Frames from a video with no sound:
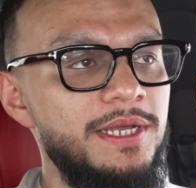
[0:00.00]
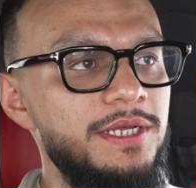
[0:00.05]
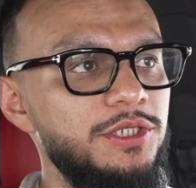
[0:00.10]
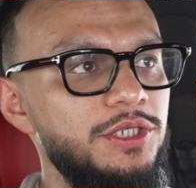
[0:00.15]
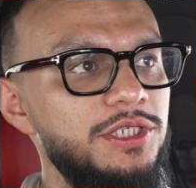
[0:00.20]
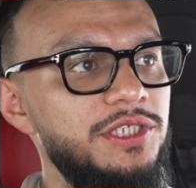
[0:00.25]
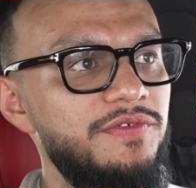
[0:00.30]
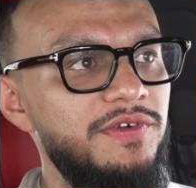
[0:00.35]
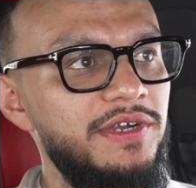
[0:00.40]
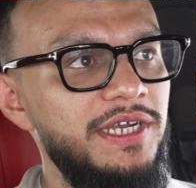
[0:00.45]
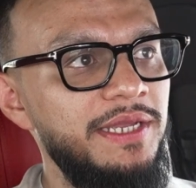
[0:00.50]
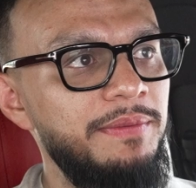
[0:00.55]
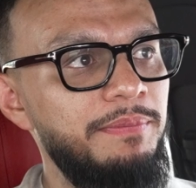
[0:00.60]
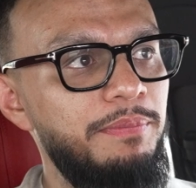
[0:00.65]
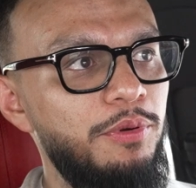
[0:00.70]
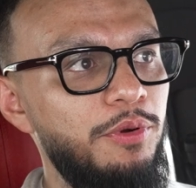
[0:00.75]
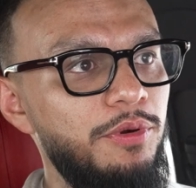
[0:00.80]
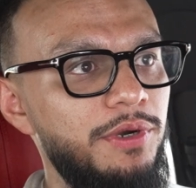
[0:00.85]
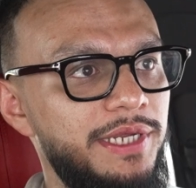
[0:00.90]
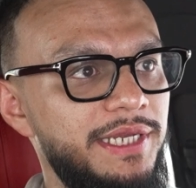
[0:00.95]
So it's very
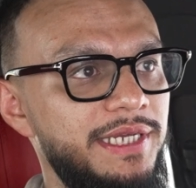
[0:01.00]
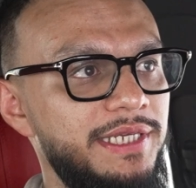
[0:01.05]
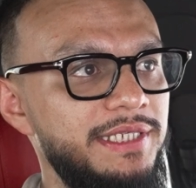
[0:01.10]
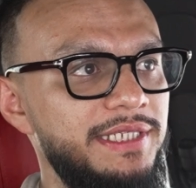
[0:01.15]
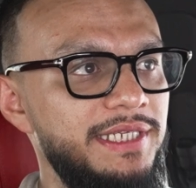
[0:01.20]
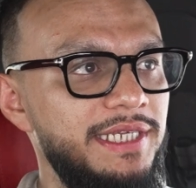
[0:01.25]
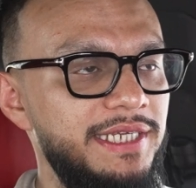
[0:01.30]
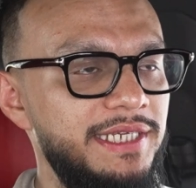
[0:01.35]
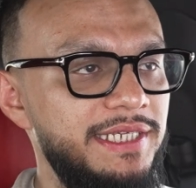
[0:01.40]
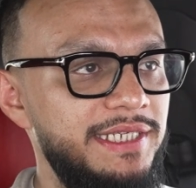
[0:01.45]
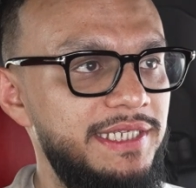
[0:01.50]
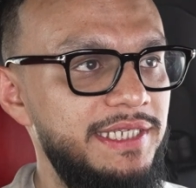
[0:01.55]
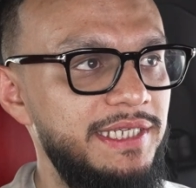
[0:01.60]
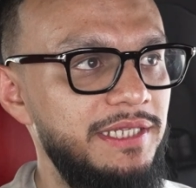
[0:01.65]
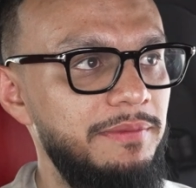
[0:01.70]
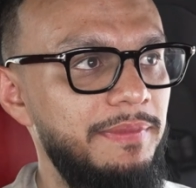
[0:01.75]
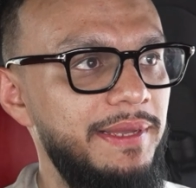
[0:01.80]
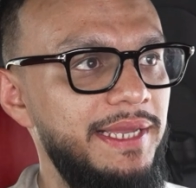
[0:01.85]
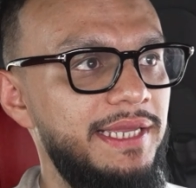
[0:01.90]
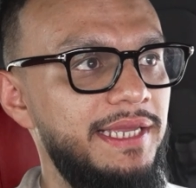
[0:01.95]
important in
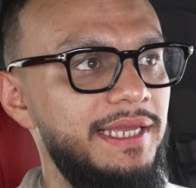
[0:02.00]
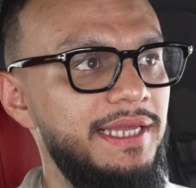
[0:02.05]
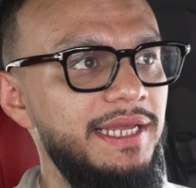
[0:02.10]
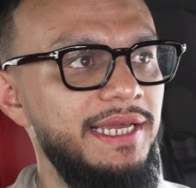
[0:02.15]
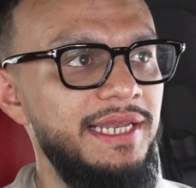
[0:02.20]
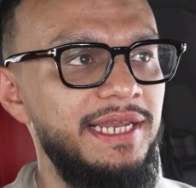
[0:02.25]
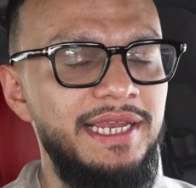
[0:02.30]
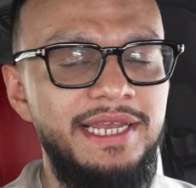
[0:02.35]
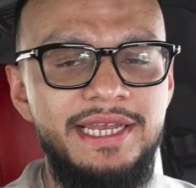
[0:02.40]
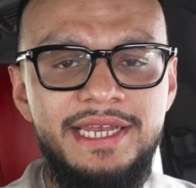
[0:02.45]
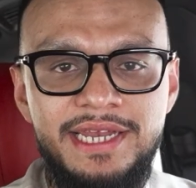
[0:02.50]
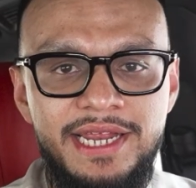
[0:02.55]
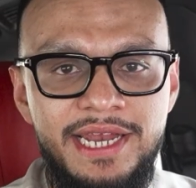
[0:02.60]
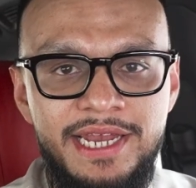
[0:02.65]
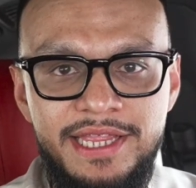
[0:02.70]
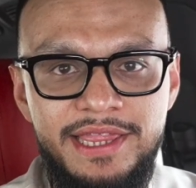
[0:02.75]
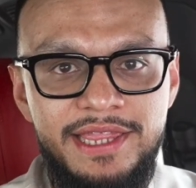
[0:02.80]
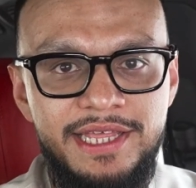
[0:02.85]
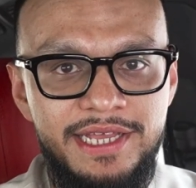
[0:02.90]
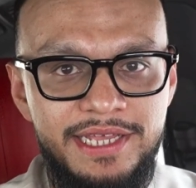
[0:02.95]
deal making and in
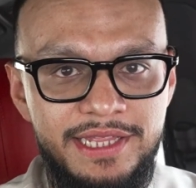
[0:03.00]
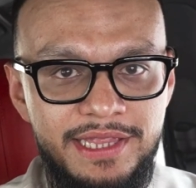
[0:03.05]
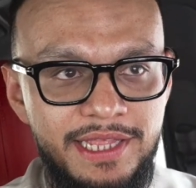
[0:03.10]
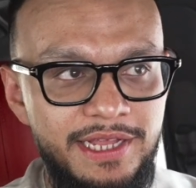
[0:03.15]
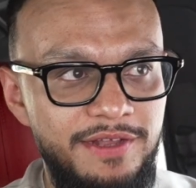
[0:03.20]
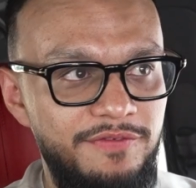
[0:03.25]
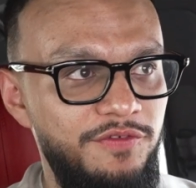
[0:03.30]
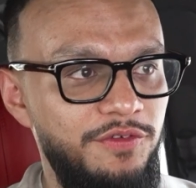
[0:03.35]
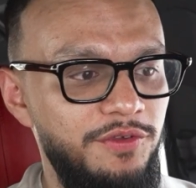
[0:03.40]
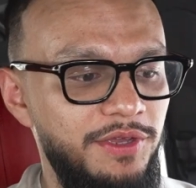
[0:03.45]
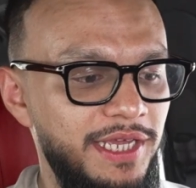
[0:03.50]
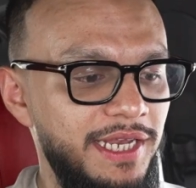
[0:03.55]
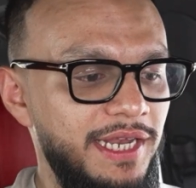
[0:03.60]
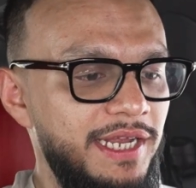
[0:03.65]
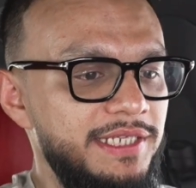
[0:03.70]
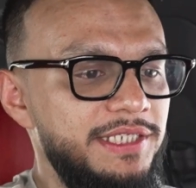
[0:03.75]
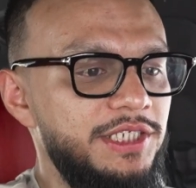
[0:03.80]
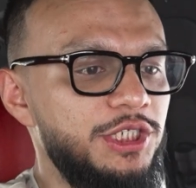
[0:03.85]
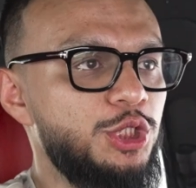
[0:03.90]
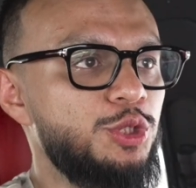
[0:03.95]
anything in life. You
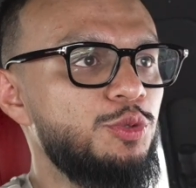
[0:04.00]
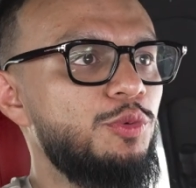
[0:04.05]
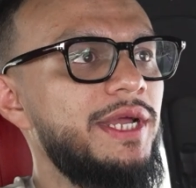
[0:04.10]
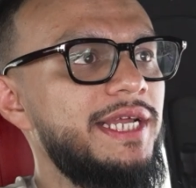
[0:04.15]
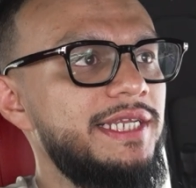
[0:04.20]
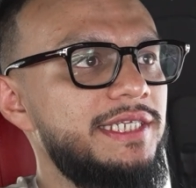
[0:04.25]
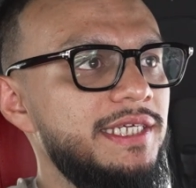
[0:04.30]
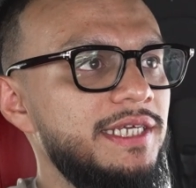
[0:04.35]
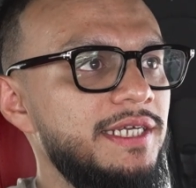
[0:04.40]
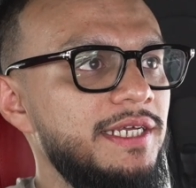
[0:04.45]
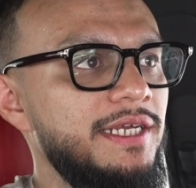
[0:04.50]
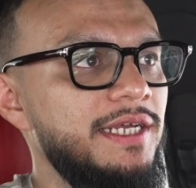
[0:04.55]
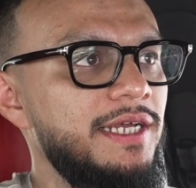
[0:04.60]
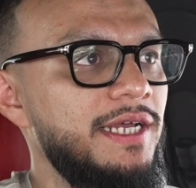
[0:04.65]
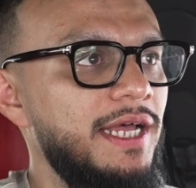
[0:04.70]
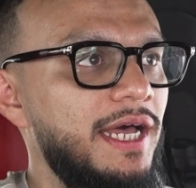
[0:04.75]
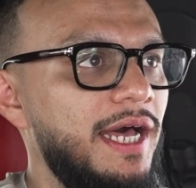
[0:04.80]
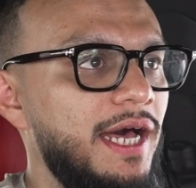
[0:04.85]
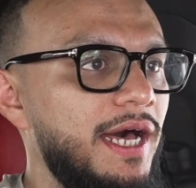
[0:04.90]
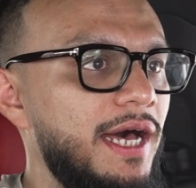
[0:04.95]
cannot just wait,
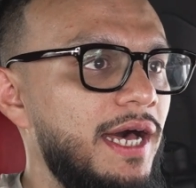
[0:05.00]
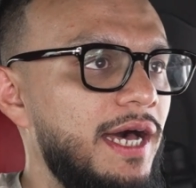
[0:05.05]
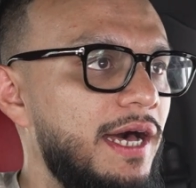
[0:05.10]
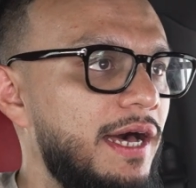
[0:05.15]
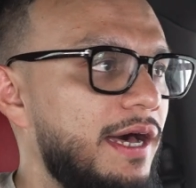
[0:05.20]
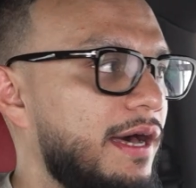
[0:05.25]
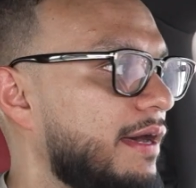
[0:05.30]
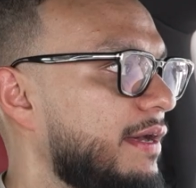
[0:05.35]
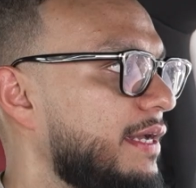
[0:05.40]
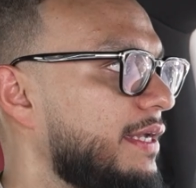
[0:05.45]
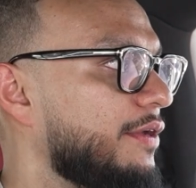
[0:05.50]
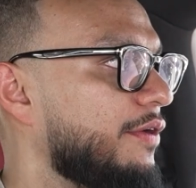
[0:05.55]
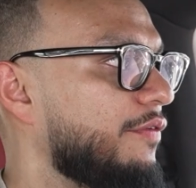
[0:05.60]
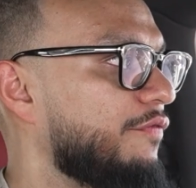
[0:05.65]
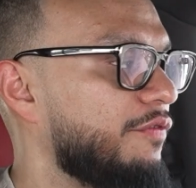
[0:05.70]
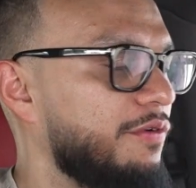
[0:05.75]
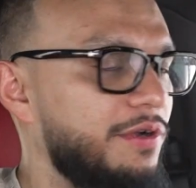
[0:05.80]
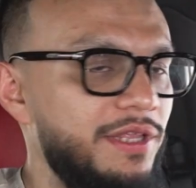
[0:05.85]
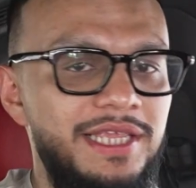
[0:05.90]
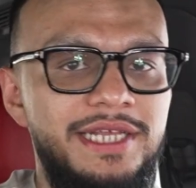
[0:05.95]

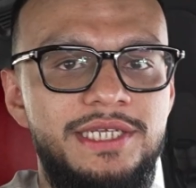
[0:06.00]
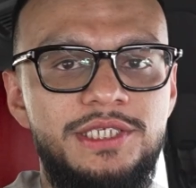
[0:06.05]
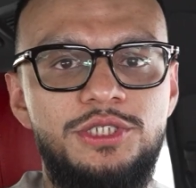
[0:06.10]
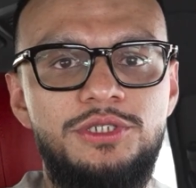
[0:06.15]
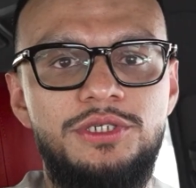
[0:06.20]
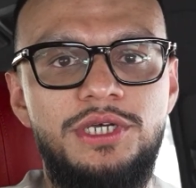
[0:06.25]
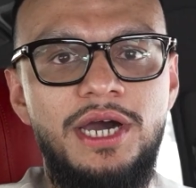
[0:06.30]
for things to